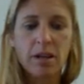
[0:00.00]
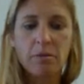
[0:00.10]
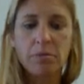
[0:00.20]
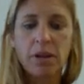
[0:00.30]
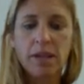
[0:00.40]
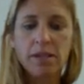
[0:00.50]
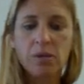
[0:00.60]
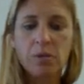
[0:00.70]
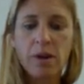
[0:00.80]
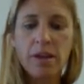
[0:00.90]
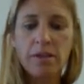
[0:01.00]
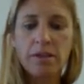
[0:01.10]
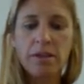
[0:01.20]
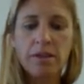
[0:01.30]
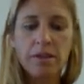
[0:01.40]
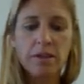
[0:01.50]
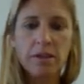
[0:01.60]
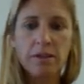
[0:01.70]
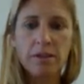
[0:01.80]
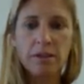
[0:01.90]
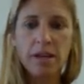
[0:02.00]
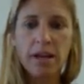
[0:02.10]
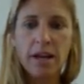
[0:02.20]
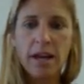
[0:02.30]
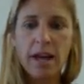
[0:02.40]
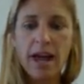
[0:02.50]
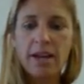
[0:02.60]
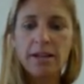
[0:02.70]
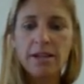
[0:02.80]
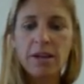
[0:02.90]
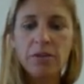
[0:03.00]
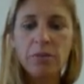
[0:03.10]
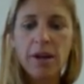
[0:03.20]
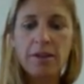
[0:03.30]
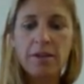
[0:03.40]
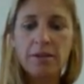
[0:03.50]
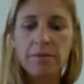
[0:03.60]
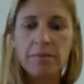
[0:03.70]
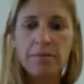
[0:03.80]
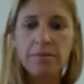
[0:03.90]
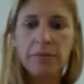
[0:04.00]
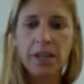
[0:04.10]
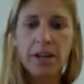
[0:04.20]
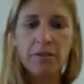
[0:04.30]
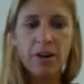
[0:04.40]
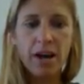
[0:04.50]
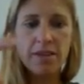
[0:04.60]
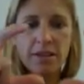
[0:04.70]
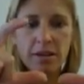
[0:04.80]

plus a width, and another width, right? Think